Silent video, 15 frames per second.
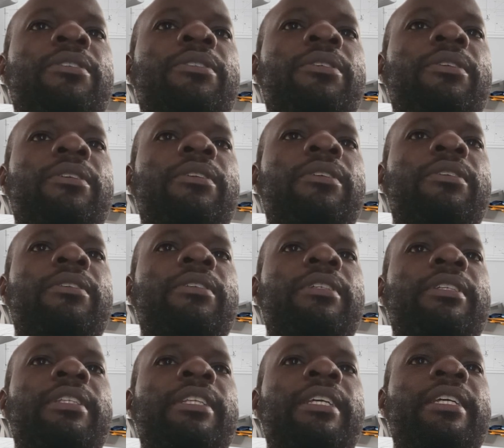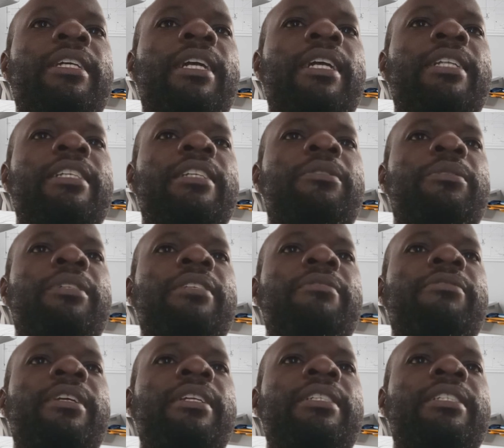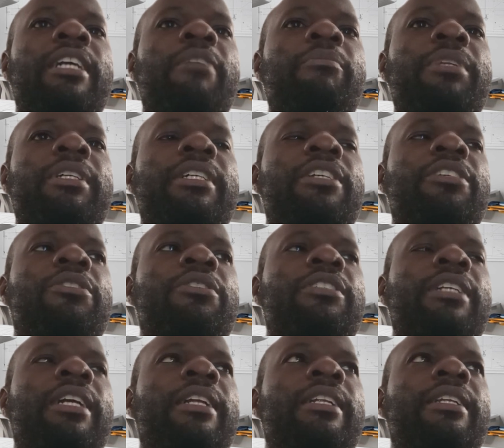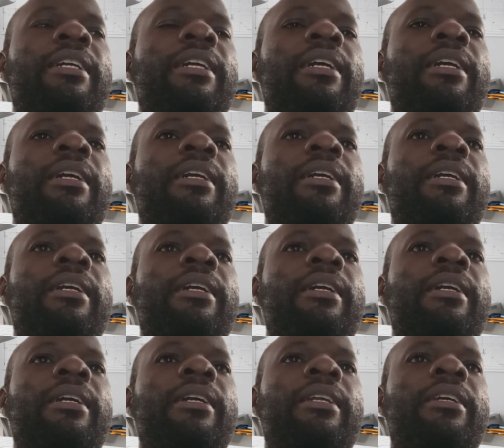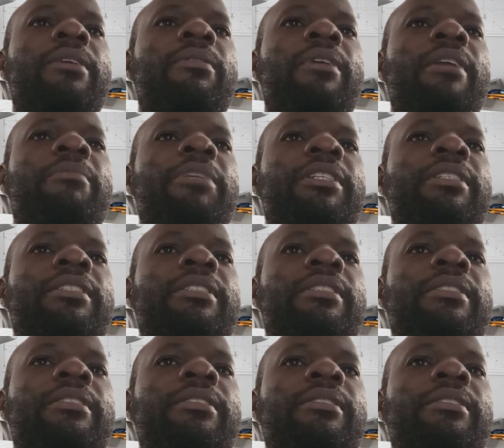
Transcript: So they cater to different applications and requirements.